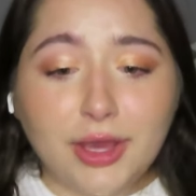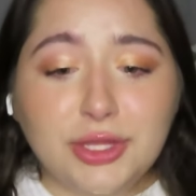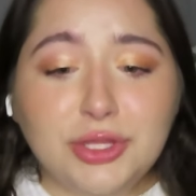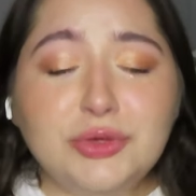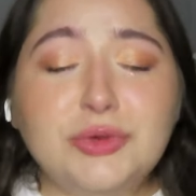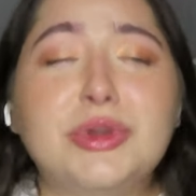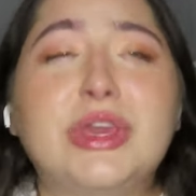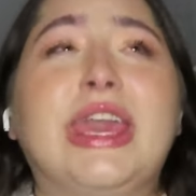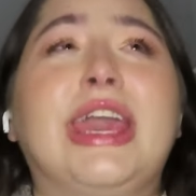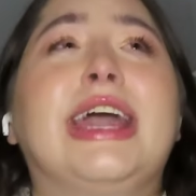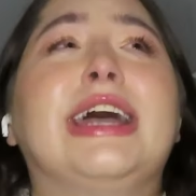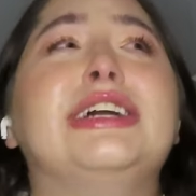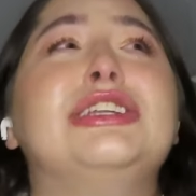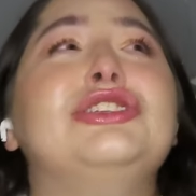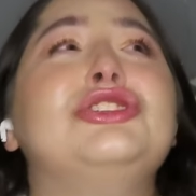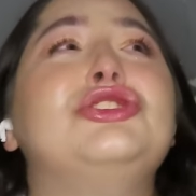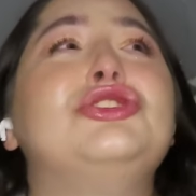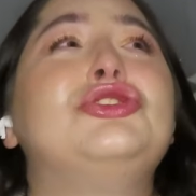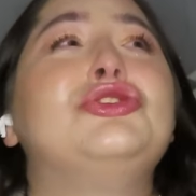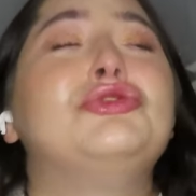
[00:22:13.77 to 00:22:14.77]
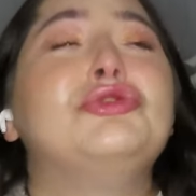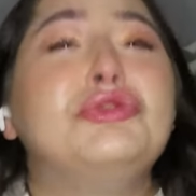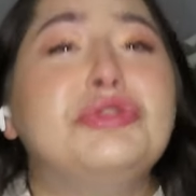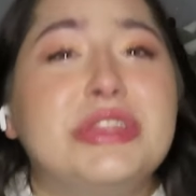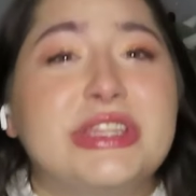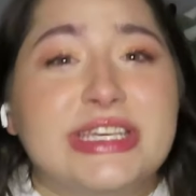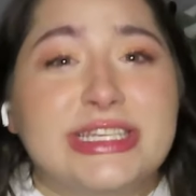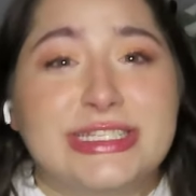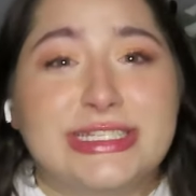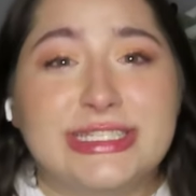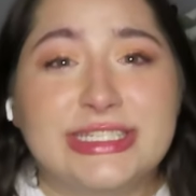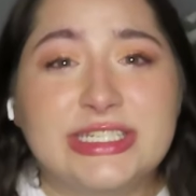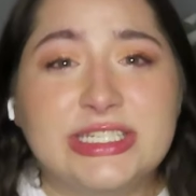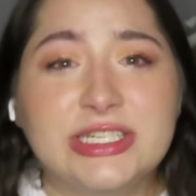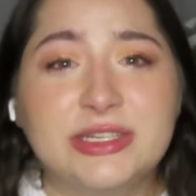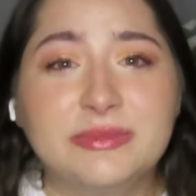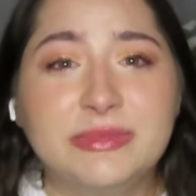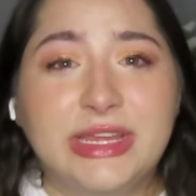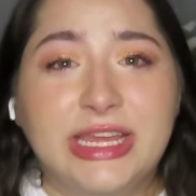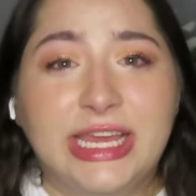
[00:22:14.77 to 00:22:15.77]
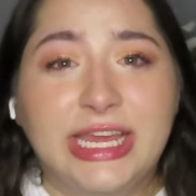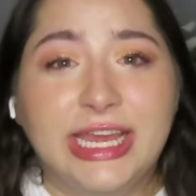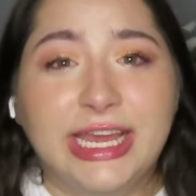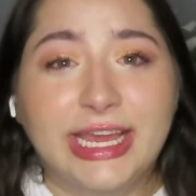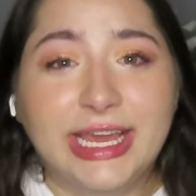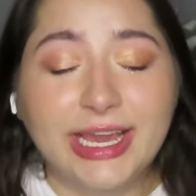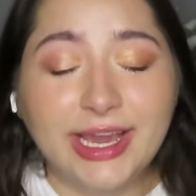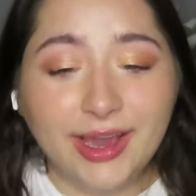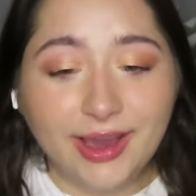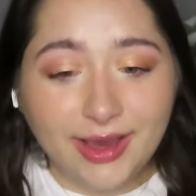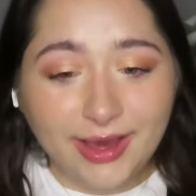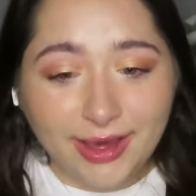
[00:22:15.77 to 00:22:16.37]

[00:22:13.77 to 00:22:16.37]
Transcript: You can't do this to me.